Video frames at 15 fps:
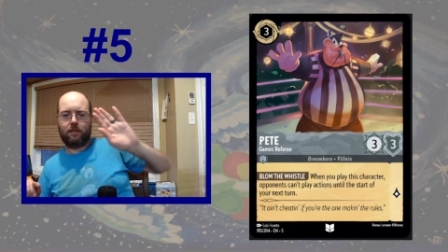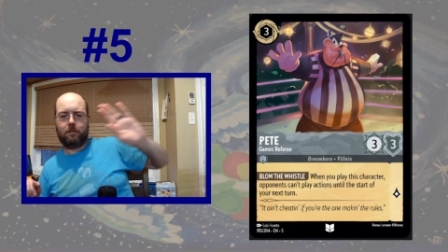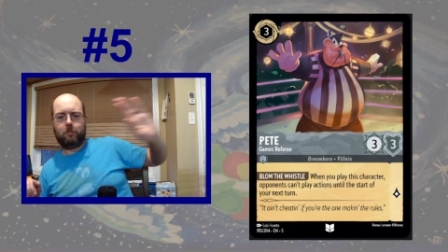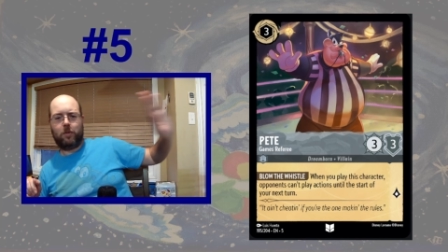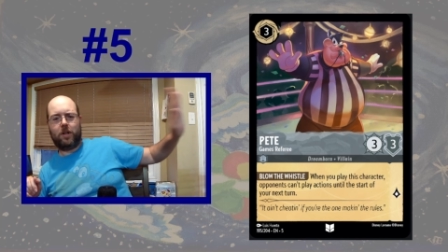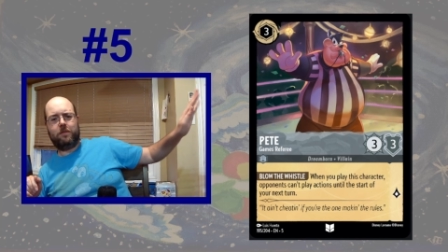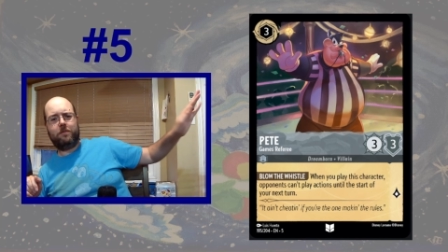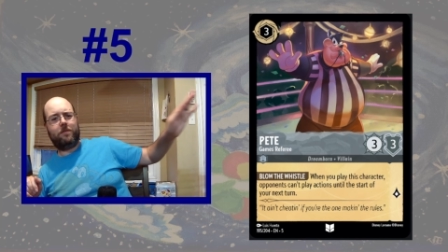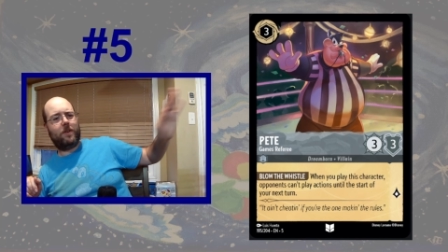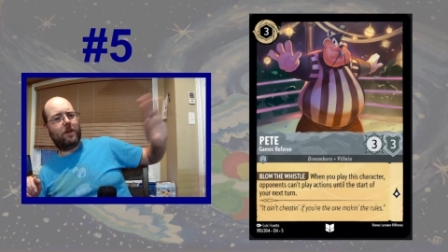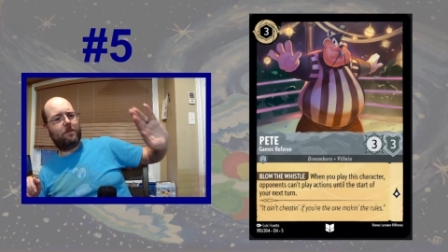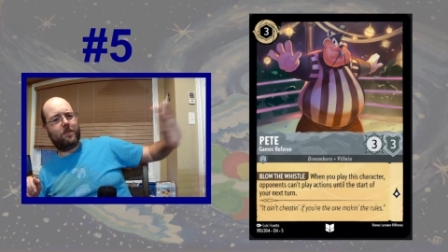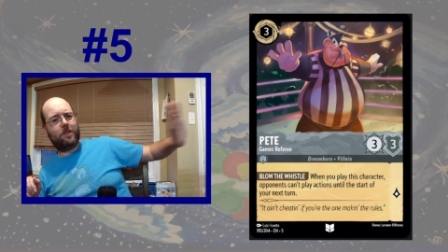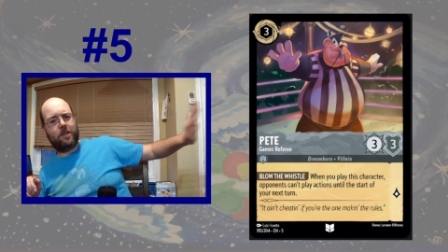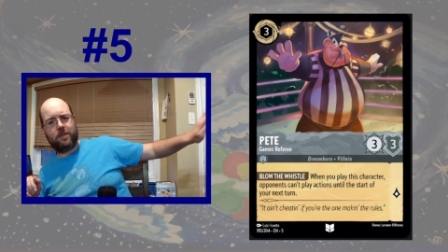Bottom
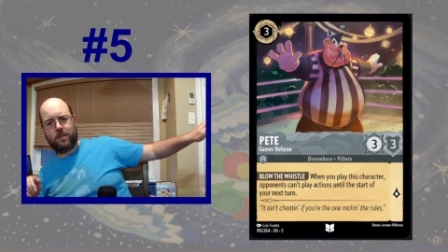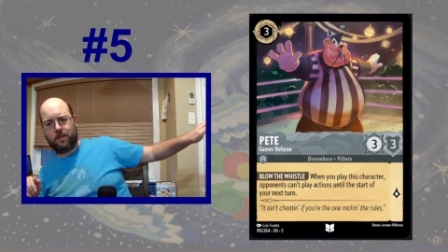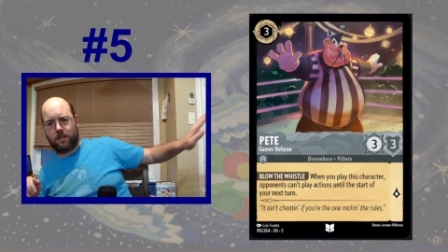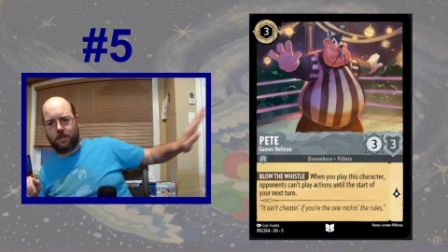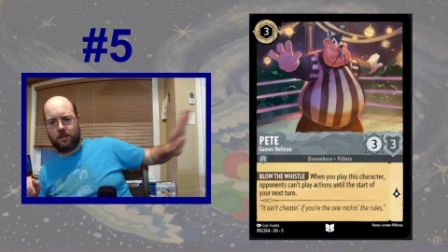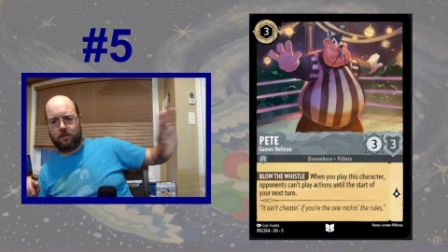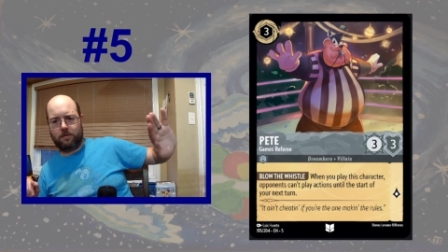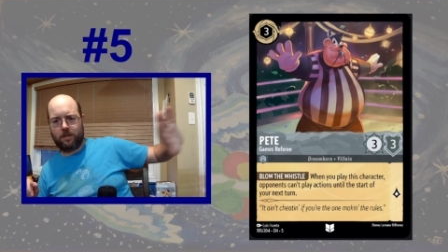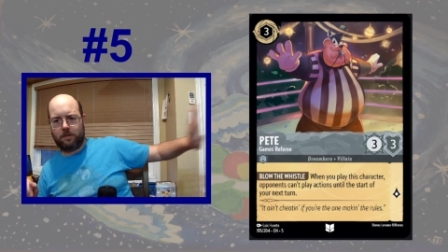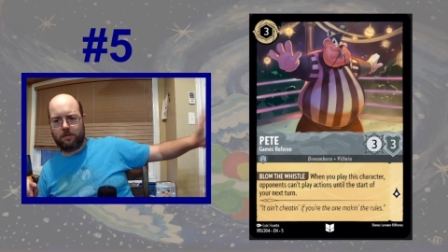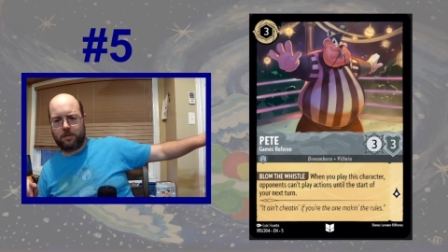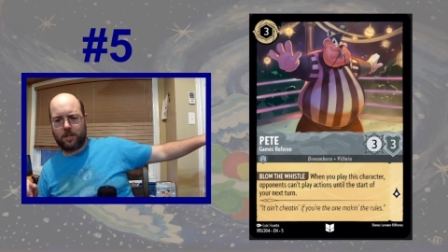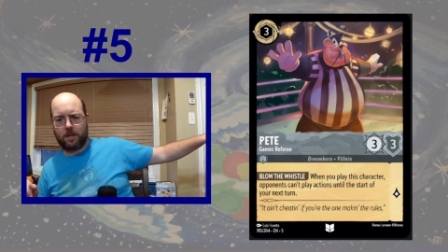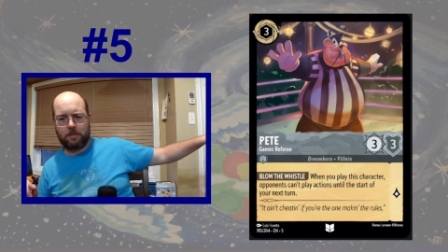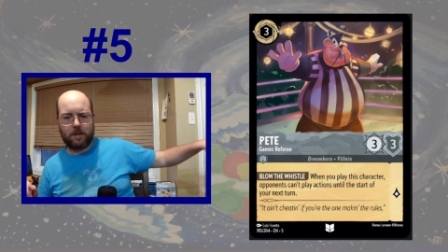5, no.
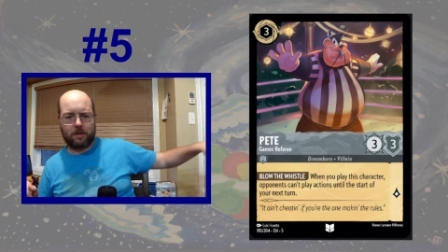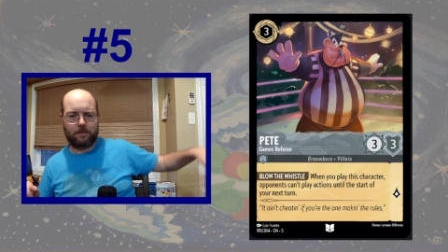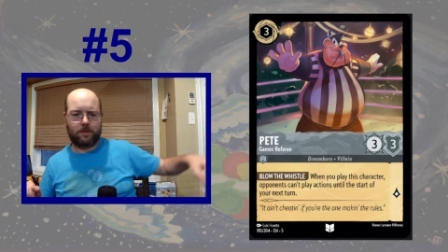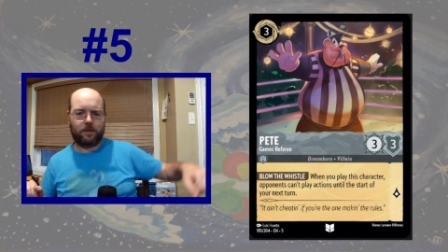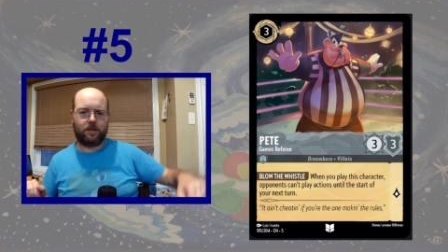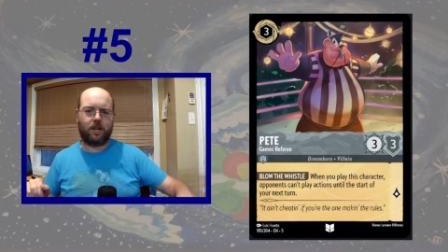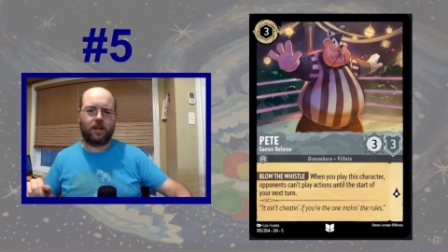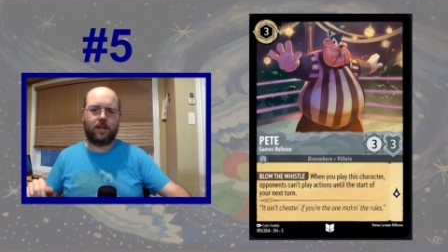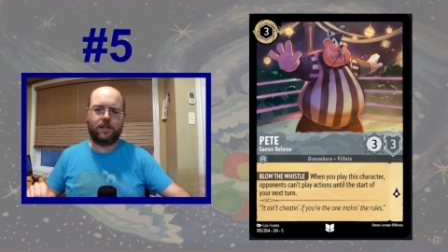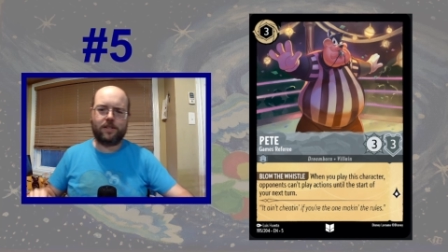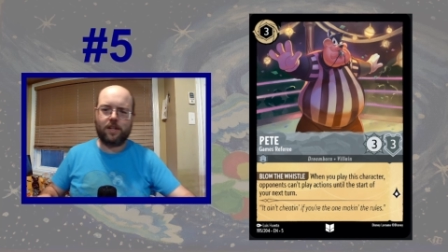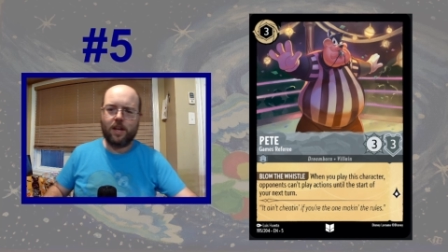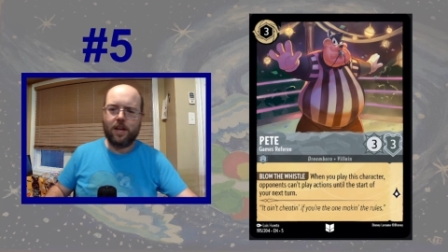Timeout for you guys.